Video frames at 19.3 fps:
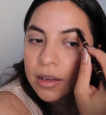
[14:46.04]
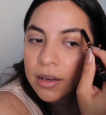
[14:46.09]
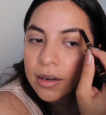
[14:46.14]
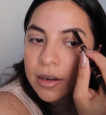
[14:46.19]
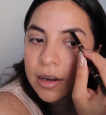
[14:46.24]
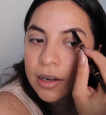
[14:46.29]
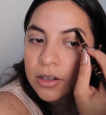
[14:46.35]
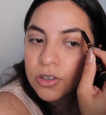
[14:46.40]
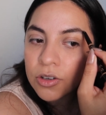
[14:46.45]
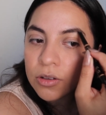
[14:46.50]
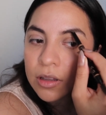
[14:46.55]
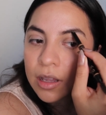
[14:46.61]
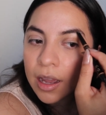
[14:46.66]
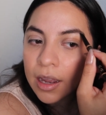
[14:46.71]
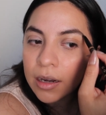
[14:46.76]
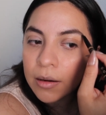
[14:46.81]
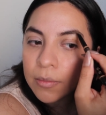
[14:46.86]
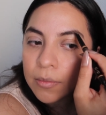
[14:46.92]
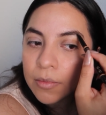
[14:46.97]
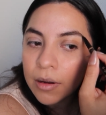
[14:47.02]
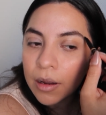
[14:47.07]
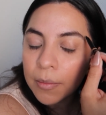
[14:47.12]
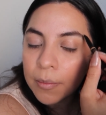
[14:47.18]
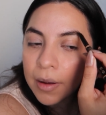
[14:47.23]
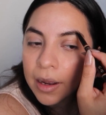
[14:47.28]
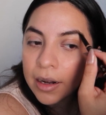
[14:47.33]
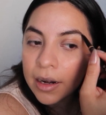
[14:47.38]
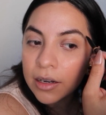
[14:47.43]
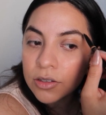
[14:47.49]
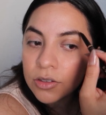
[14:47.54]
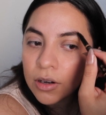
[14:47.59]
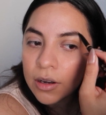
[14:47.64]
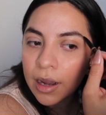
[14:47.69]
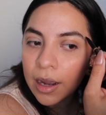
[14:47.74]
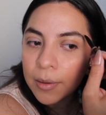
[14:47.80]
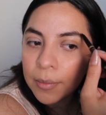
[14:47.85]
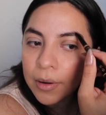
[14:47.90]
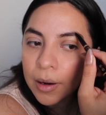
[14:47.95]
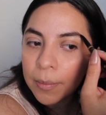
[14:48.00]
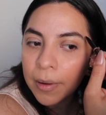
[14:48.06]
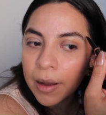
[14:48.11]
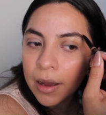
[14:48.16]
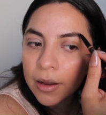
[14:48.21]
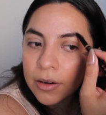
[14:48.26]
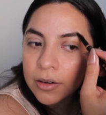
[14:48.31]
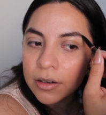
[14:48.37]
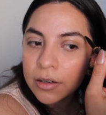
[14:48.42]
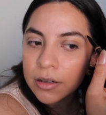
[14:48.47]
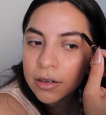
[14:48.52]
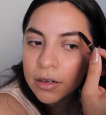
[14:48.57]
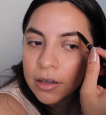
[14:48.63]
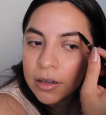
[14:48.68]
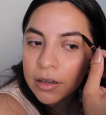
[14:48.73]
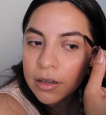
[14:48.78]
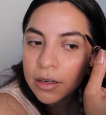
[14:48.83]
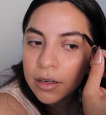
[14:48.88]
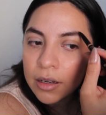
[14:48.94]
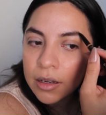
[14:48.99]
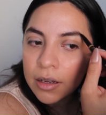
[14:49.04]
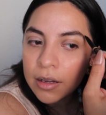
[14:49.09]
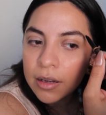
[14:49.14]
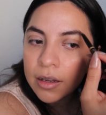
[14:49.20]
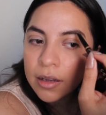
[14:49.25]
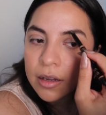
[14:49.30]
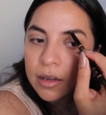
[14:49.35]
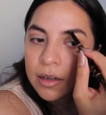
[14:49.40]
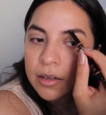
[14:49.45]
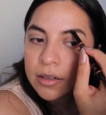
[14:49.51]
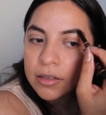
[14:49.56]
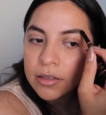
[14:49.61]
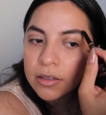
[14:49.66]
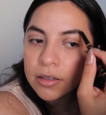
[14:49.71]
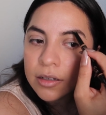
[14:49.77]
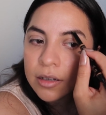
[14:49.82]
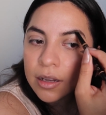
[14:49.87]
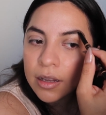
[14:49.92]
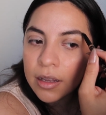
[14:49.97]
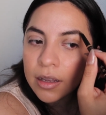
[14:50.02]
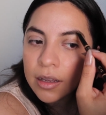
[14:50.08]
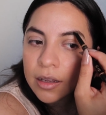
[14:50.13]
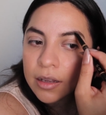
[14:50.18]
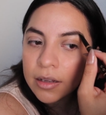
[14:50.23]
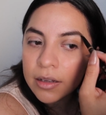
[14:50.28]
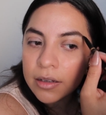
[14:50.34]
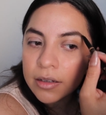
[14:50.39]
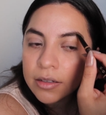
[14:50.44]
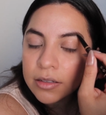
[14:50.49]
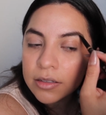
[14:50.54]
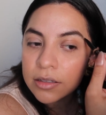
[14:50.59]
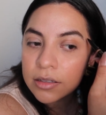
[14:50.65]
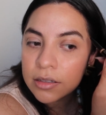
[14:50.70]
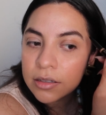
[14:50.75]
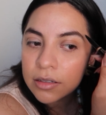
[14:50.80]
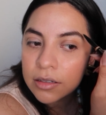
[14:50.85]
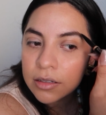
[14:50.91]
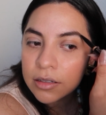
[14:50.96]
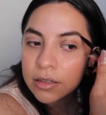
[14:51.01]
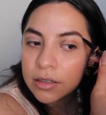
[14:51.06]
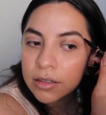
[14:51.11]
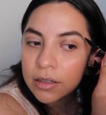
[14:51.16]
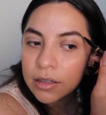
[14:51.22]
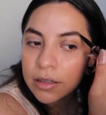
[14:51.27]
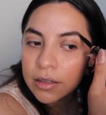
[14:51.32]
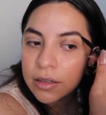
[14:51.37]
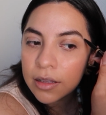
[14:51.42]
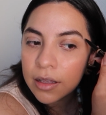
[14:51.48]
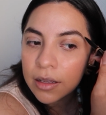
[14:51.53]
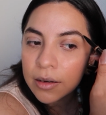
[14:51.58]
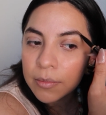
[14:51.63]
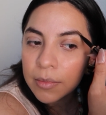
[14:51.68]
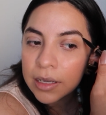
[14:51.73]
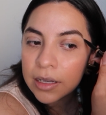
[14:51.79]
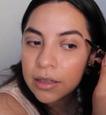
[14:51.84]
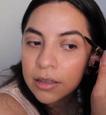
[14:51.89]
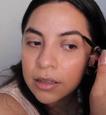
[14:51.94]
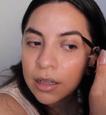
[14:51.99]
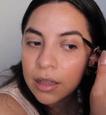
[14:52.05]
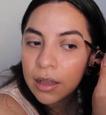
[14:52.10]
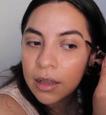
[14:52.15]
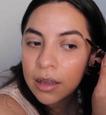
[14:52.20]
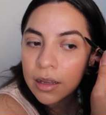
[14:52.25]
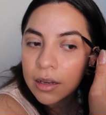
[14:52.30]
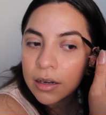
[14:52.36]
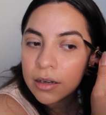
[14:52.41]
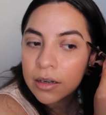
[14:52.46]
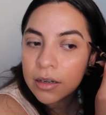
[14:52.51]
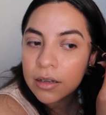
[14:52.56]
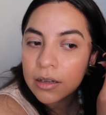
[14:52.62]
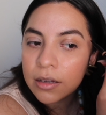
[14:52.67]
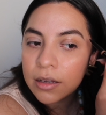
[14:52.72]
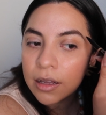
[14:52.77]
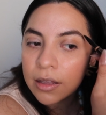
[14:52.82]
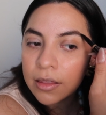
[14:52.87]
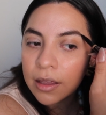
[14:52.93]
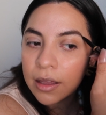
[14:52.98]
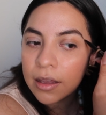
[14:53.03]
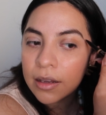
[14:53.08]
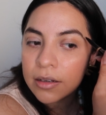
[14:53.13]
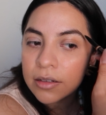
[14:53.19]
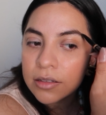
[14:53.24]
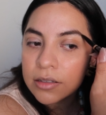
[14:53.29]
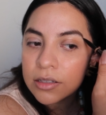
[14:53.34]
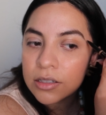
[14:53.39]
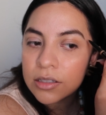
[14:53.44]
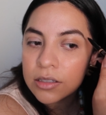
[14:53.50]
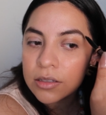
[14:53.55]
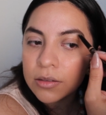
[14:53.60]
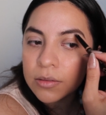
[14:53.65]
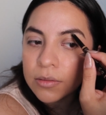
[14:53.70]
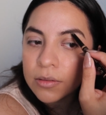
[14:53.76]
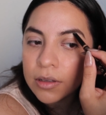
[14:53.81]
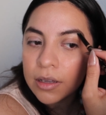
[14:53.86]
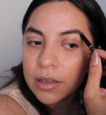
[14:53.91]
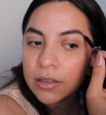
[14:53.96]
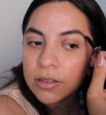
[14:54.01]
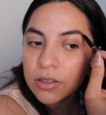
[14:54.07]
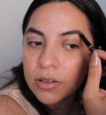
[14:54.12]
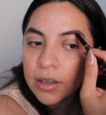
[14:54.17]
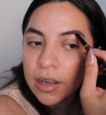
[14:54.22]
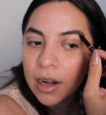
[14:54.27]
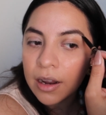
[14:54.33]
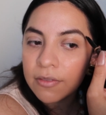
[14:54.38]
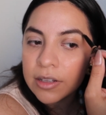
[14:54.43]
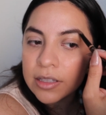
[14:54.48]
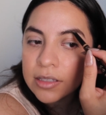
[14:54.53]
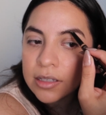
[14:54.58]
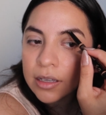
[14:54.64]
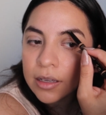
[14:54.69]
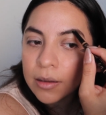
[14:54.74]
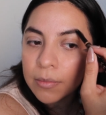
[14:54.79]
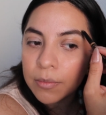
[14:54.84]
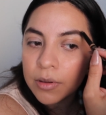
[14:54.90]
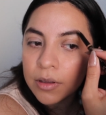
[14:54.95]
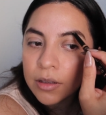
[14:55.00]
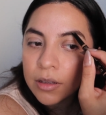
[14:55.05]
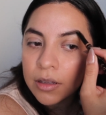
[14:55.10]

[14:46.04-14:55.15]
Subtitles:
natural line and my natural eyebrow pattern, and then make a line at the end just so I can have a tip.